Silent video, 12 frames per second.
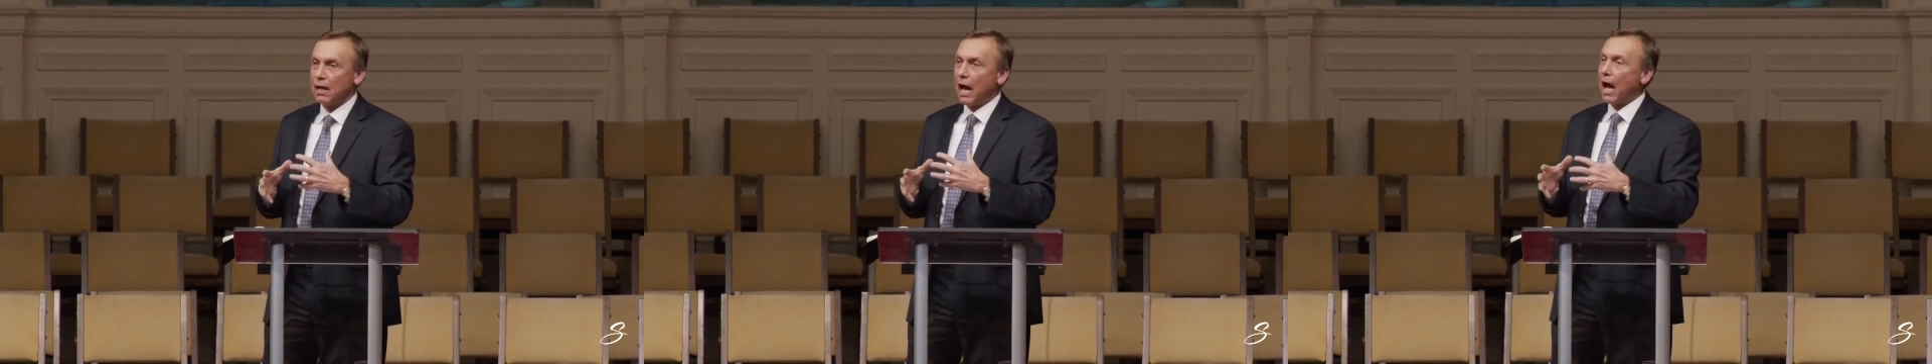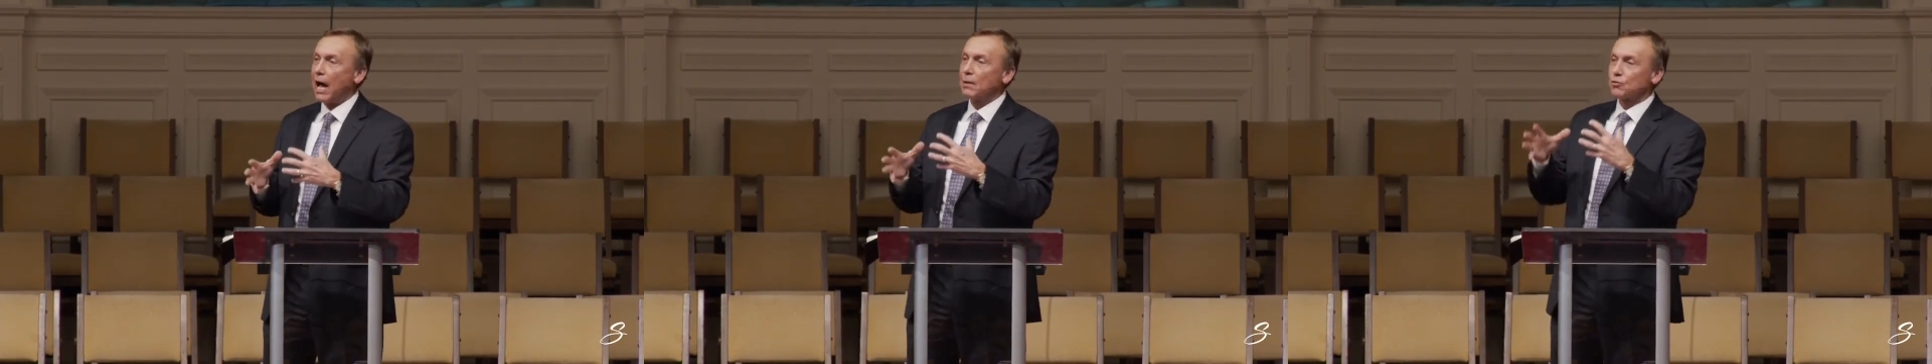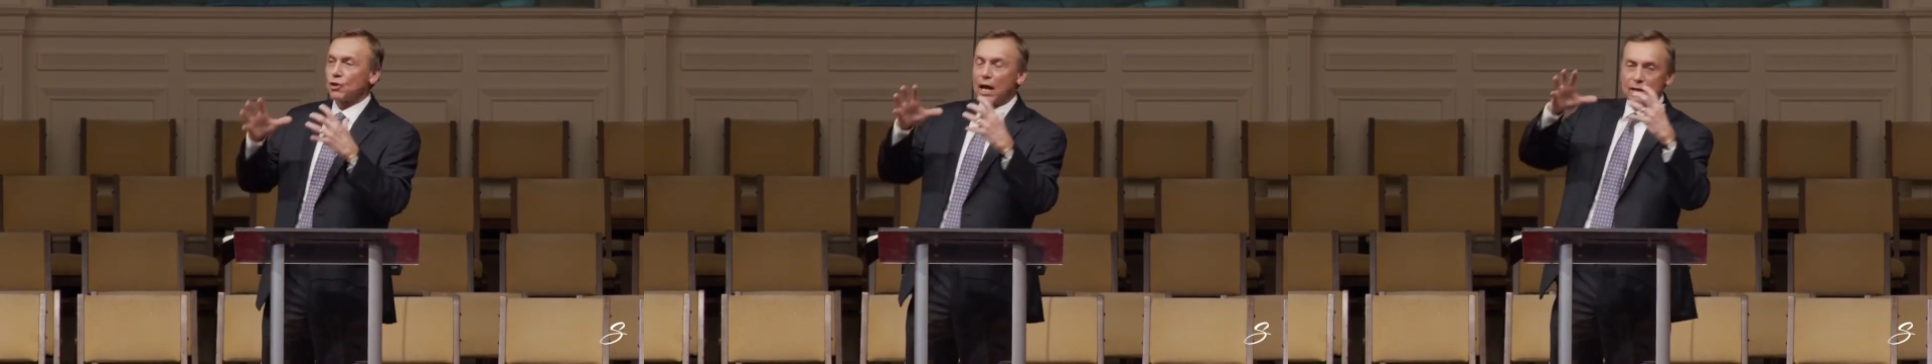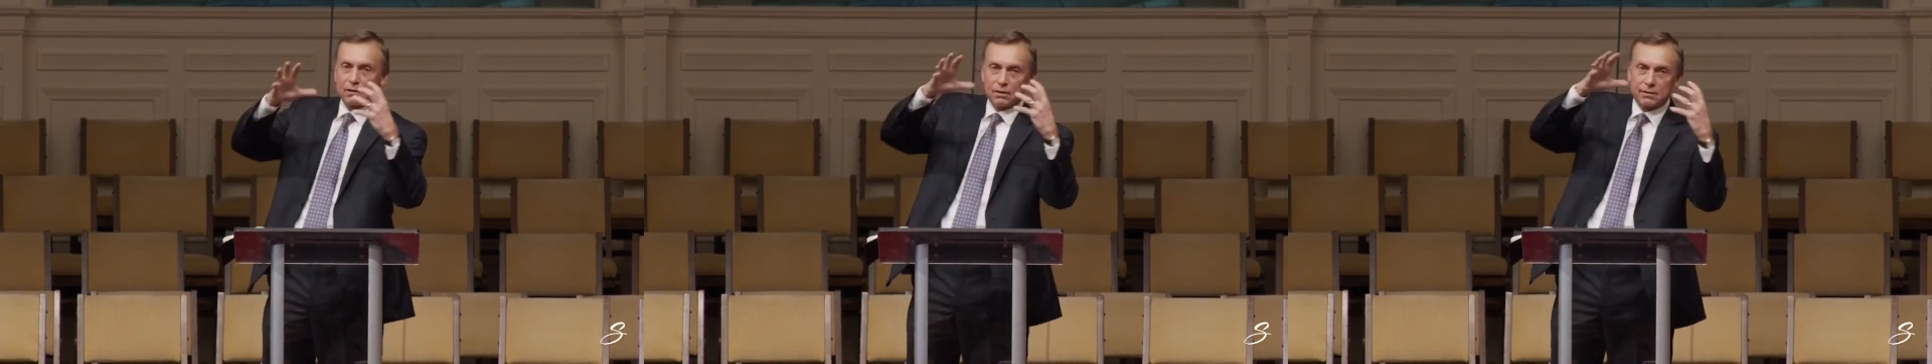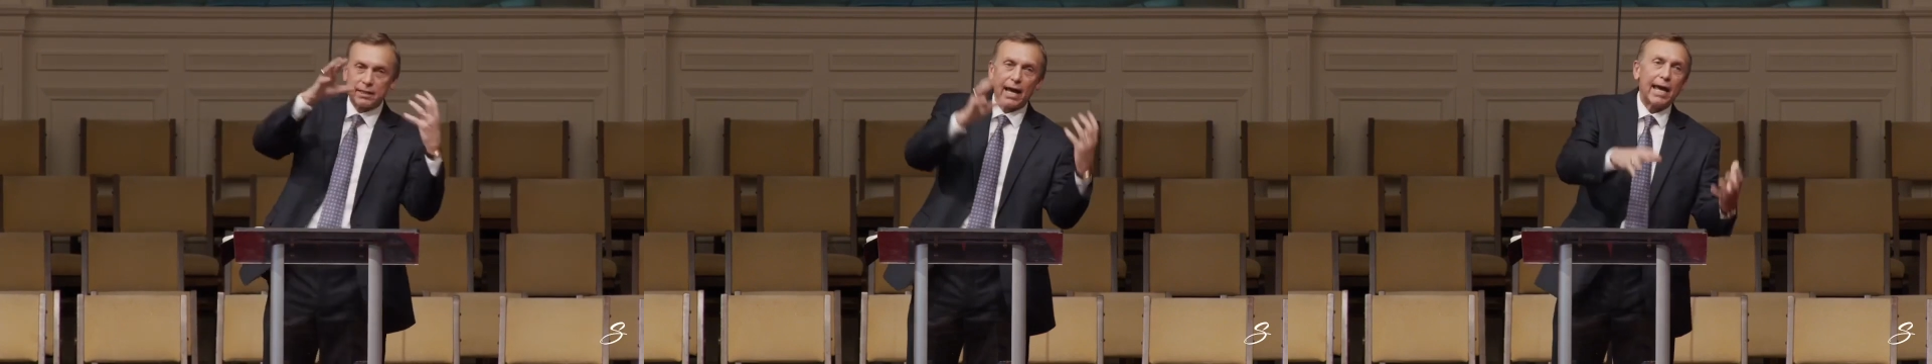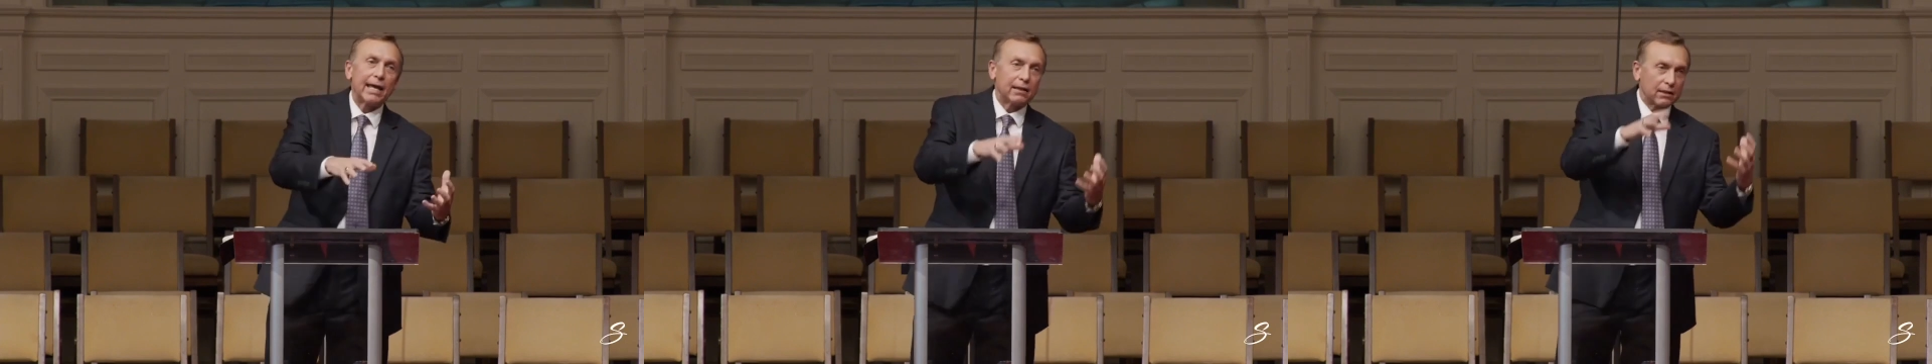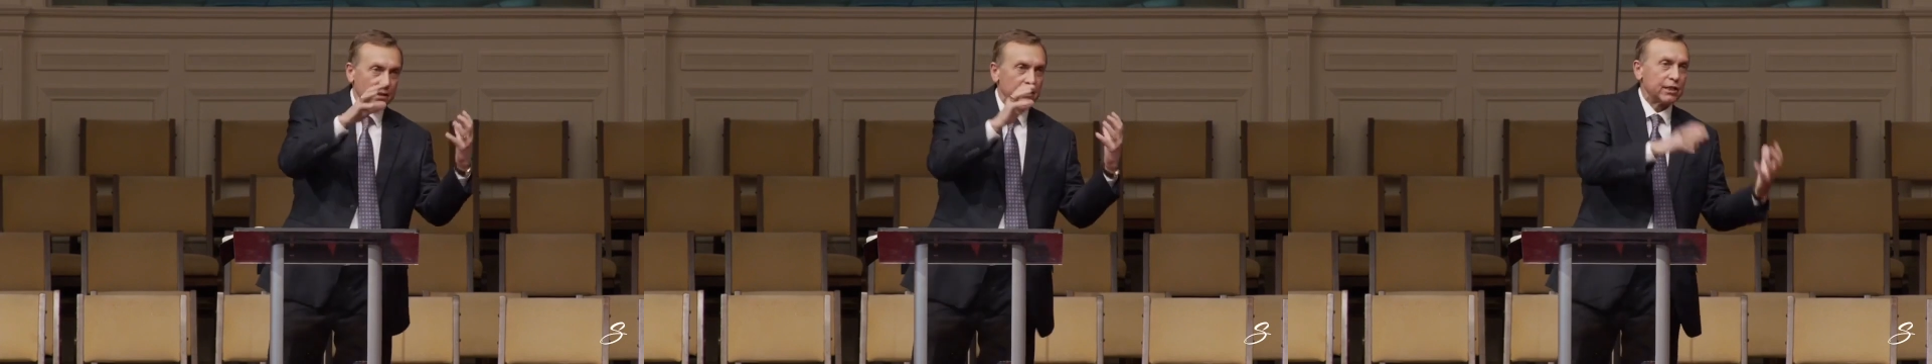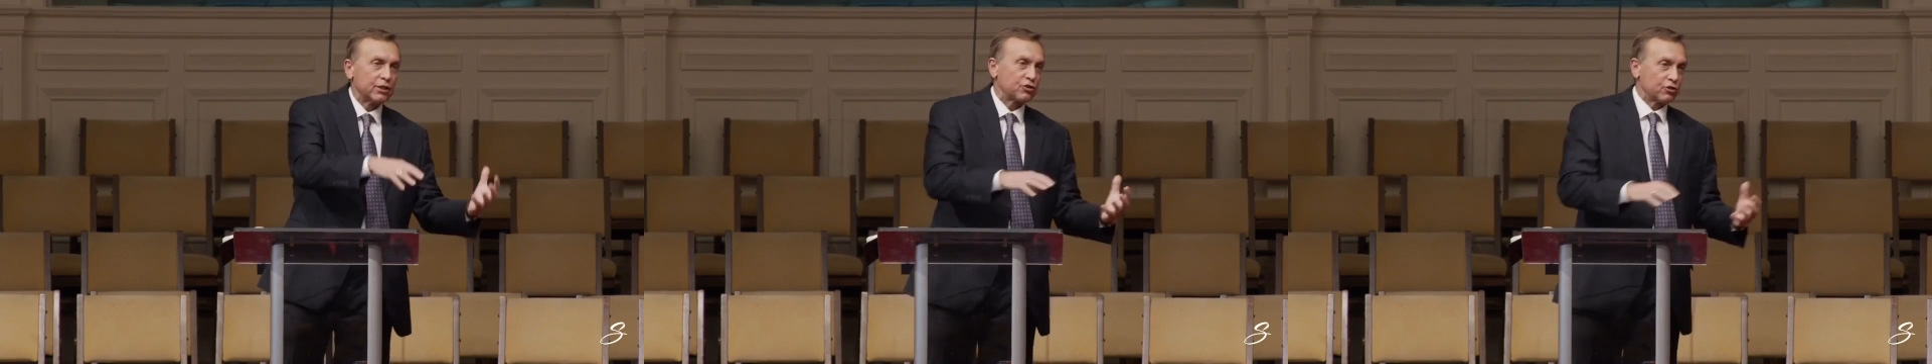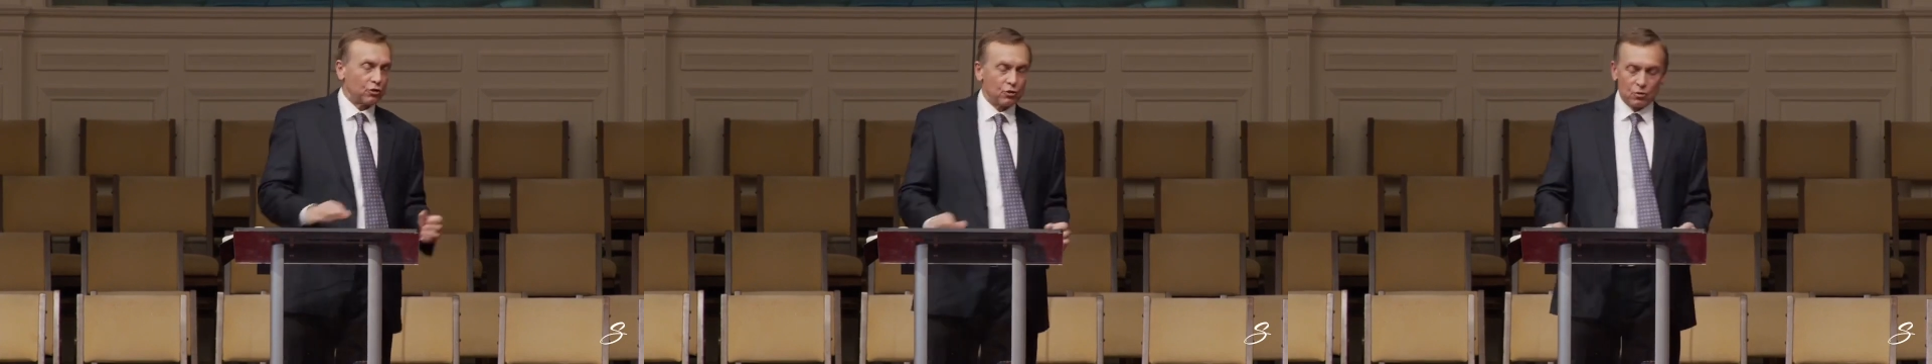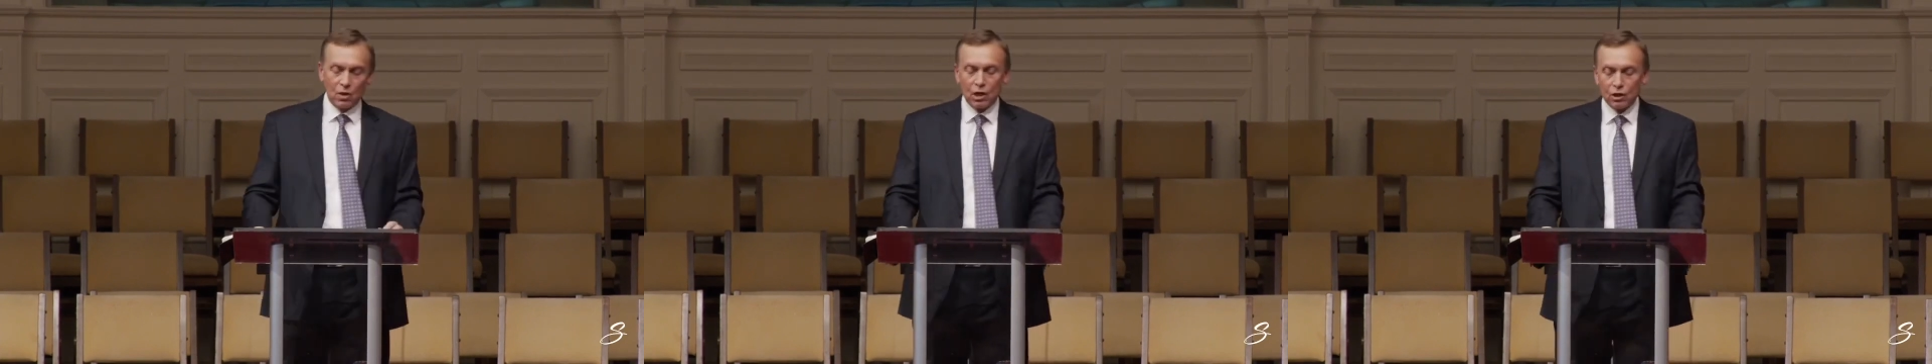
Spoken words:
I'm trying to take an issue